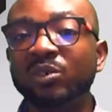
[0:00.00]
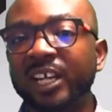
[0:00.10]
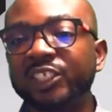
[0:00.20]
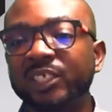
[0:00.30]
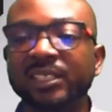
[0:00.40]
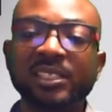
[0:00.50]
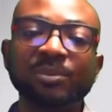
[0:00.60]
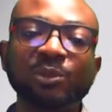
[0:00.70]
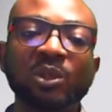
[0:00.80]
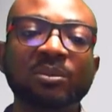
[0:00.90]
rash as a
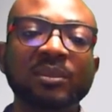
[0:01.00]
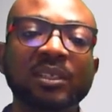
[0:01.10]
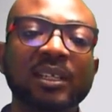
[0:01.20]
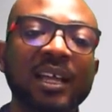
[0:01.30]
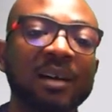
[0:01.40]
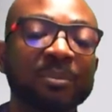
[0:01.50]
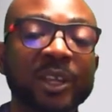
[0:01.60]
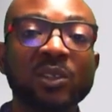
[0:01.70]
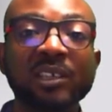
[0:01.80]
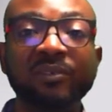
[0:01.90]
symptom and
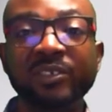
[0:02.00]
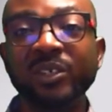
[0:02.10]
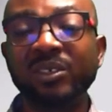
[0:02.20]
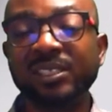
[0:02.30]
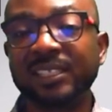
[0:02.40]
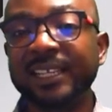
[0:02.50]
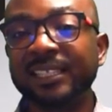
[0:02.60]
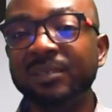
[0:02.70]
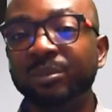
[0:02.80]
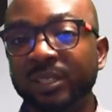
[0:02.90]
make your definition
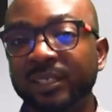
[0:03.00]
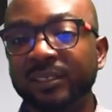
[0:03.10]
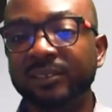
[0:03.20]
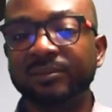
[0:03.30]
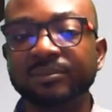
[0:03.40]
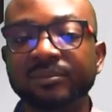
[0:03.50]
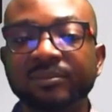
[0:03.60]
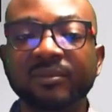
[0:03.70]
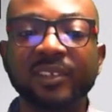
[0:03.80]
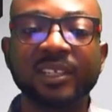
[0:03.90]
slightly broader.
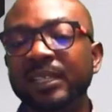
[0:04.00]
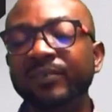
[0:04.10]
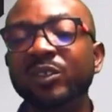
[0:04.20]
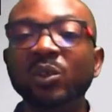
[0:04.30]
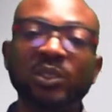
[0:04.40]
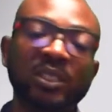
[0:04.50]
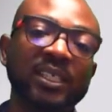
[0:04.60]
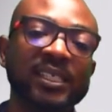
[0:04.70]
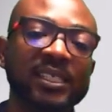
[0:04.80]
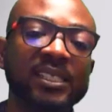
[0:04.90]
Even though study
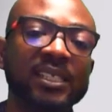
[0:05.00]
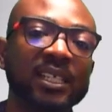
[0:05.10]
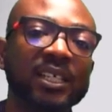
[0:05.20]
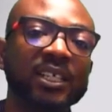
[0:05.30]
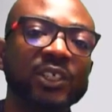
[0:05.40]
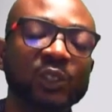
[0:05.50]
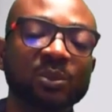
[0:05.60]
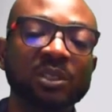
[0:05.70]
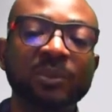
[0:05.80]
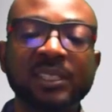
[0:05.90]
cases should
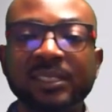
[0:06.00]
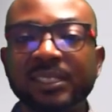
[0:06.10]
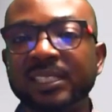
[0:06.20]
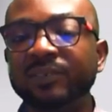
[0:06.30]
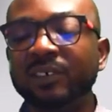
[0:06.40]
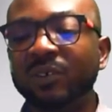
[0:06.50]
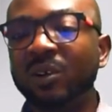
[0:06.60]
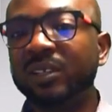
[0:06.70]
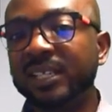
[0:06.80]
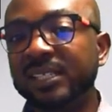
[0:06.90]
be representative of
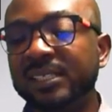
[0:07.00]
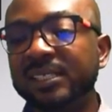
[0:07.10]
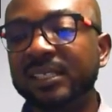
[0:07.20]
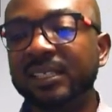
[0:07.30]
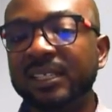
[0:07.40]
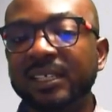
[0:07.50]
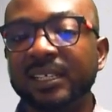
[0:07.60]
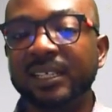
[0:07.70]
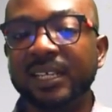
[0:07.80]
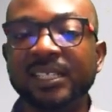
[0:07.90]
all cases,
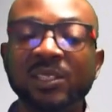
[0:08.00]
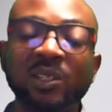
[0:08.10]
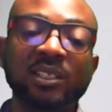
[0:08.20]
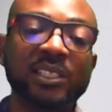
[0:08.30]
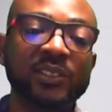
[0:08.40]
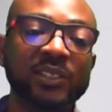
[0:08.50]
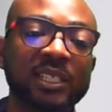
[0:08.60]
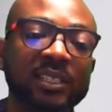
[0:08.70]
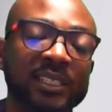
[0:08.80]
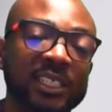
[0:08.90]
it is not
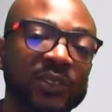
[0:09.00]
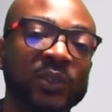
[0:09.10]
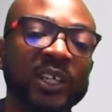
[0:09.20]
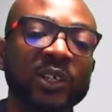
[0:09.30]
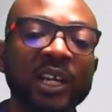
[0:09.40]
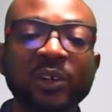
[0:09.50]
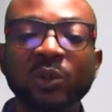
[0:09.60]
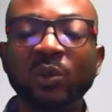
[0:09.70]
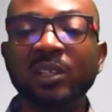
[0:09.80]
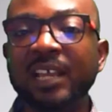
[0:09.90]
necessary to
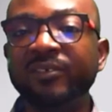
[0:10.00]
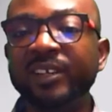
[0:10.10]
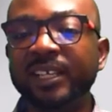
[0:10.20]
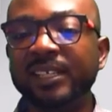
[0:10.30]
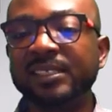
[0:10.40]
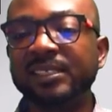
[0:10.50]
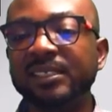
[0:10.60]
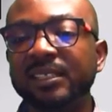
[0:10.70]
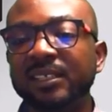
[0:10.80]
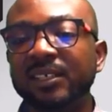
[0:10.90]
enroll every case
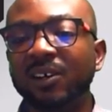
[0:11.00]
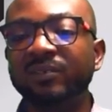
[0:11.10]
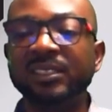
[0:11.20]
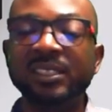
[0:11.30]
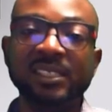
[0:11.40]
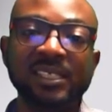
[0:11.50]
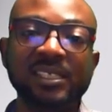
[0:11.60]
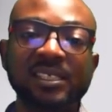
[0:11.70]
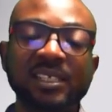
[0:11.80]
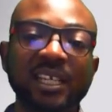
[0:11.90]
of the
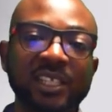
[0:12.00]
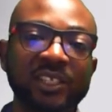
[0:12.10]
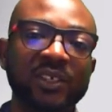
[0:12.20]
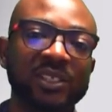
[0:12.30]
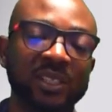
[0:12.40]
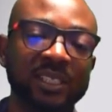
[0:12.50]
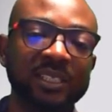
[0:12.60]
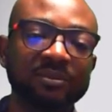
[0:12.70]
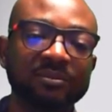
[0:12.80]
disease in your study.